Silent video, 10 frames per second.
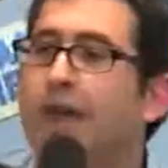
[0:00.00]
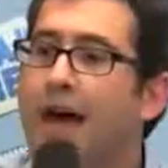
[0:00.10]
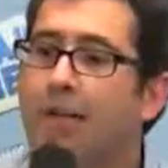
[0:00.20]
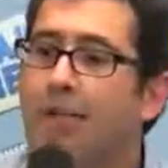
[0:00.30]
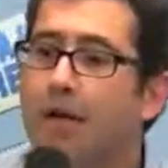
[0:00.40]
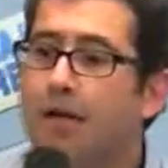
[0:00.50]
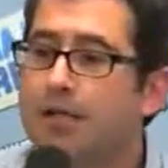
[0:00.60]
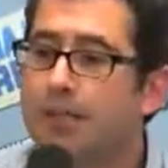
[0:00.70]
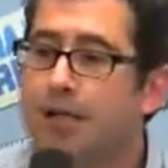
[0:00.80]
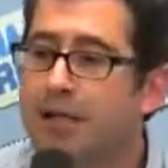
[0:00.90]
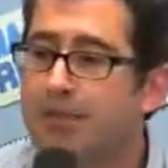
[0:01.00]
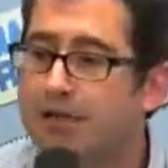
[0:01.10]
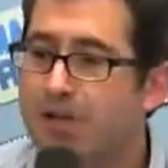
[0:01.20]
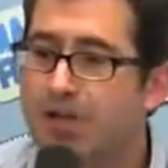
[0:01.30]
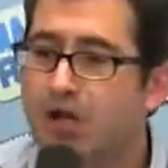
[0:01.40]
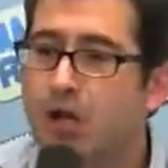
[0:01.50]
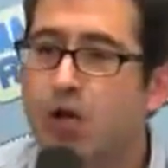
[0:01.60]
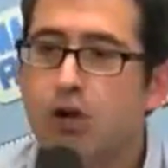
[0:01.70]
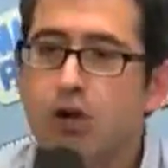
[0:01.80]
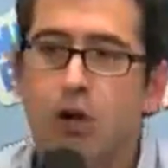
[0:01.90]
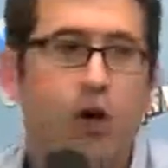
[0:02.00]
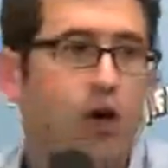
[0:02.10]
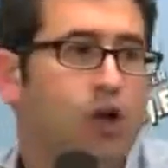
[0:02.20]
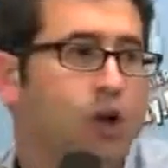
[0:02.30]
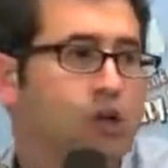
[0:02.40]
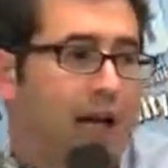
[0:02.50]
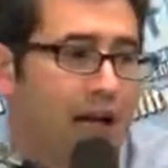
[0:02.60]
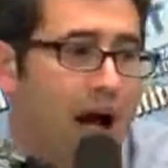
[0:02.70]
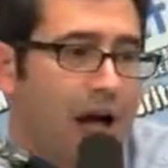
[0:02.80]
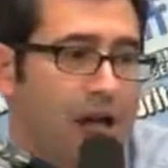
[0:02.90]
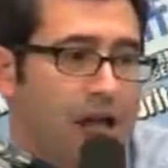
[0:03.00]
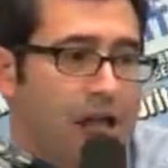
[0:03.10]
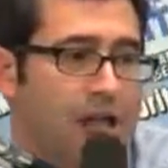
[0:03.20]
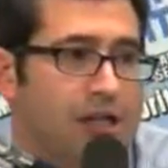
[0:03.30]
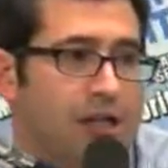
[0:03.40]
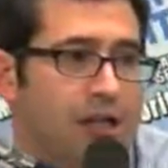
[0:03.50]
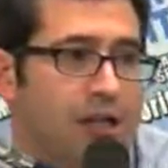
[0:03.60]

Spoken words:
them to be in a position to learn new technologies.